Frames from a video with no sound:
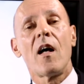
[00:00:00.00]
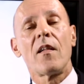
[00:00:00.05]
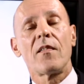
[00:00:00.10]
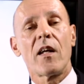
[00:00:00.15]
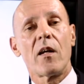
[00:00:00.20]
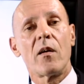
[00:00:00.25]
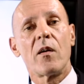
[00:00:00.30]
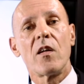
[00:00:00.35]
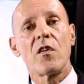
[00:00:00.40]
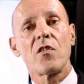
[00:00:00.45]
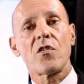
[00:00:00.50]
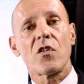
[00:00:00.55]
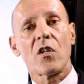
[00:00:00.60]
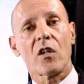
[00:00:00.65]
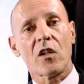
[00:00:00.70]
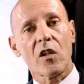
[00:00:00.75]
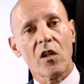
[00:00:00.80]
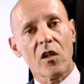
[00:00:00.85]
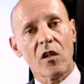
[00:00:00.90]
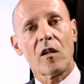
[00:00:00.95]
There is
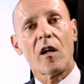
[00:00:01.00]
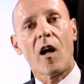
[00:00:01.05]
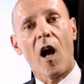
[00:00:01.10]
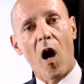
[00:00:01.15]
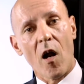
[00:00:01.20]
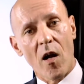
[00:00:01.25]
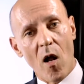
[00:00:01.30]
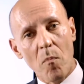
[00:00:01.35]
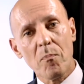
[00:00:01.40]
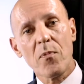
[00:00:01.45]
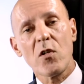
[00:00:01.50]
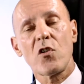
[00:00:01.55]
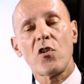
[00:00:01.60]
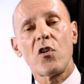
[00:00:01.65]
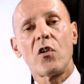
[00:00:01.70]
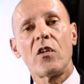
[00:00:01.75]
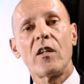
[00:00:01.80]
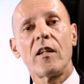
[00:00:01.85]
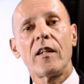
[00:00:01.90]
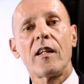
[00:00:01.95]
an
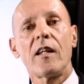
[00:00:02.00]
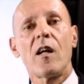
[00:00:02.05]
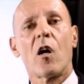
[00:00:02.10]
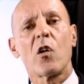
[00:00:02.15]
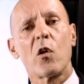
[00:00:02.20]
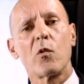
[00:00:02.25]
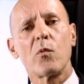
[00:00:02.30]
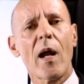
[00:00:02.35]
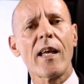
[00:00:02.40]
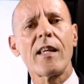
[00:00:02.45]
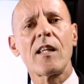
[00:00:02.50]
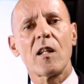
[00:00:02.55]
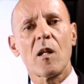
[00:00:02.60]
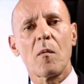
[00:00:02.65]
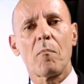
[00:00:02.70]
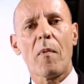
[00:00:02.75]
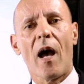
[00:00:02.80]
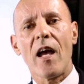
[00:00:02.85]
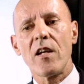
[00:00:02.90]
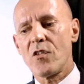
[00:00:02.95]
opportunity on a
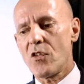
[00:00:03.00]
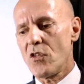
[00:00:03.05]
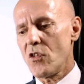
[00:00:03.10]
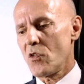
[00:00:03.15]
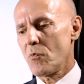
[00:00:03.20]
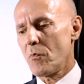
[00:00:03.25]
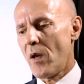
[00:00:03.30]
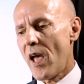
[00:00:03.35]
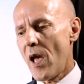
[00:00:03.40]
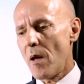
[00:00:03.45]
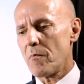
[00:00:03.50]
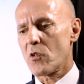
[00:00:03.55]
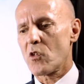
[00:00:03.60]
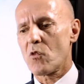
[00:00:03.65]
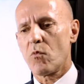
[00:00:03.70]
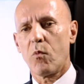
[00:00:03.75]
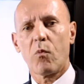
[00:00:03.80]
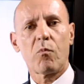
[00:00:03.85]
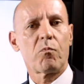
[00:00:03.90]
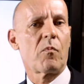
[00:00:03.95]
regular basis,
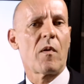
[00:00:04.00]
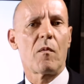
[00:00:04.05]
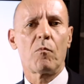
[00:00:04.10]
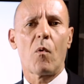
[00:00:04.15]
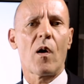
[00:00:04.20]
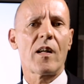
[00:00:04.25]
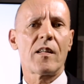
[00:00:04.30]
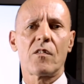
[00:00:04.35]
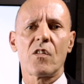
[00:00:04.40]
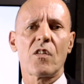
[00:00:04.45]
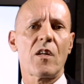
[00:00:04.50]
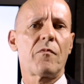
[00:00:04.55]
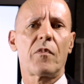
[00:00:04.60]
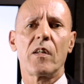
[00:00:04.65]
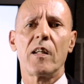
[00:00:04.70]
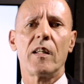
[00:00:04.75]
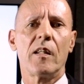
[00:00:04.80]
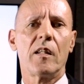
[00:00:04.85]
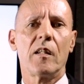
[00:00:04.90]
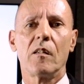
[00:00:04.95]
perhaps once
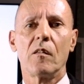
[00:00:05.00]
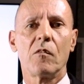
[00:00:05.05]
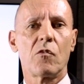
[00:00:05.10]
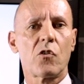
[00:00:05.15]
every